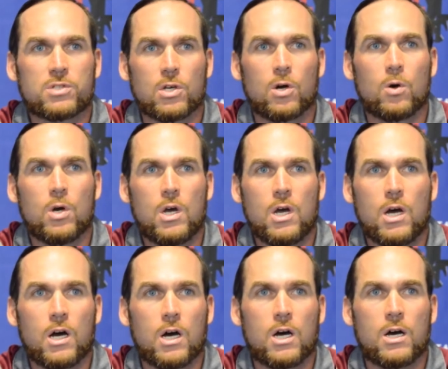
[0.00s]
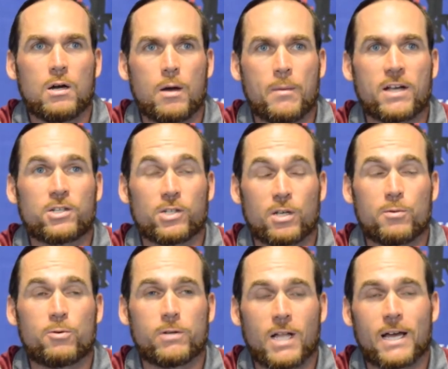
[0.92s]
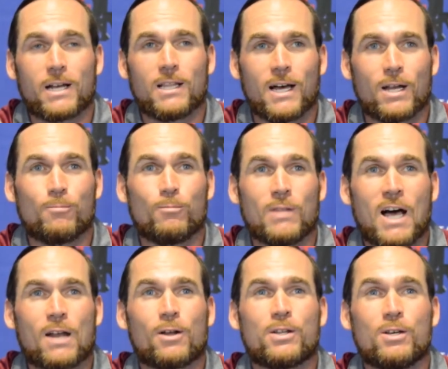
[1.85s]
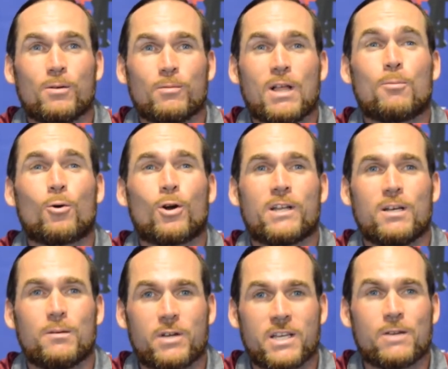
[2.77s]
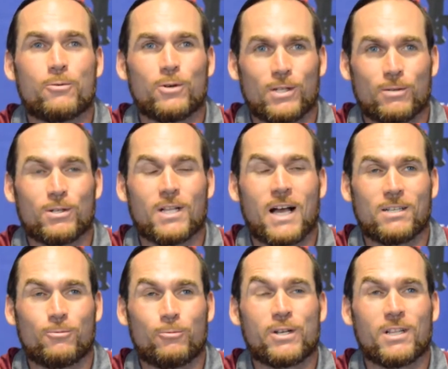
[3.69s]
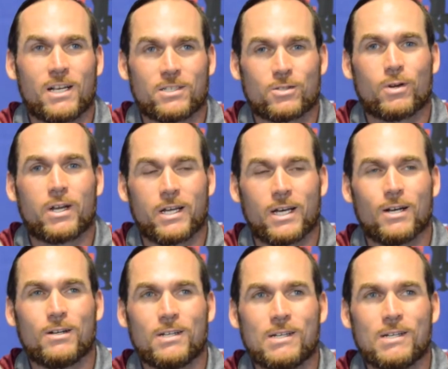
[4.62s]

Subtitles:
So I'm actually going to be relying a lot on him, a lot more on him than he really realizes right now.